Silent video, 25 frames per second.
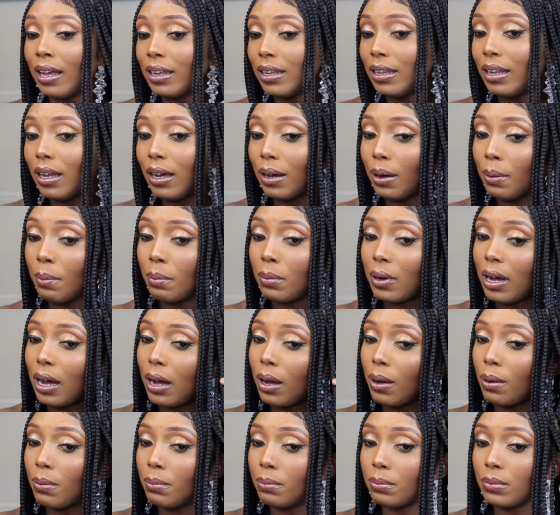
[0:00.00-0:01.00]

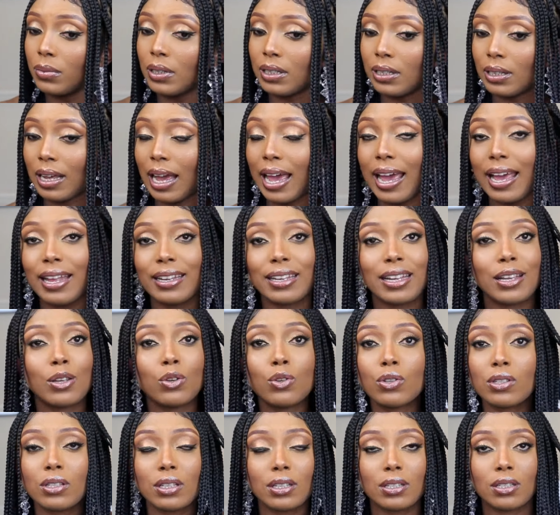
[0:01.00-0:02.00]
The hair they
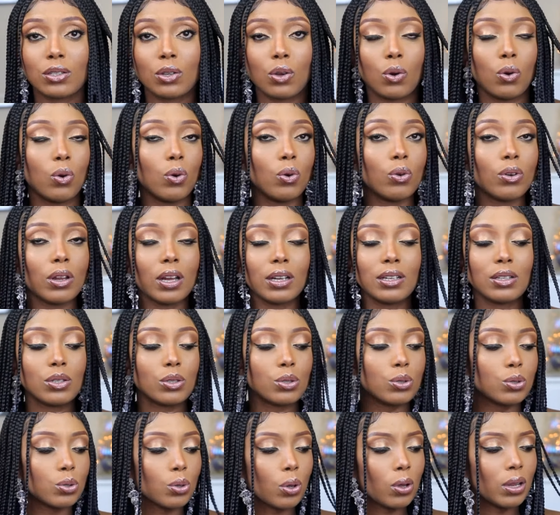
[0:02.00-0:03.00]
use is
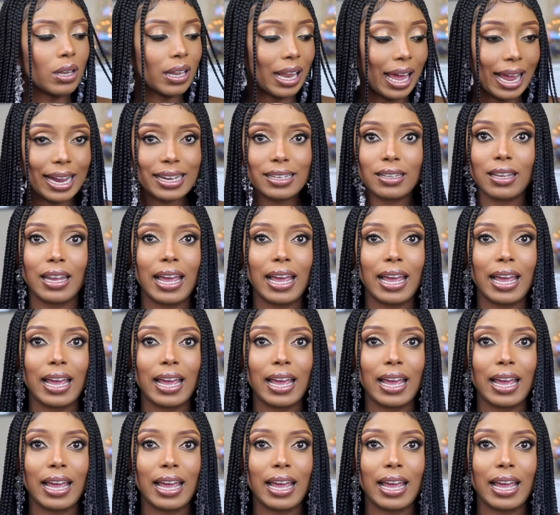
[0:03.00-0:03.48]
so light.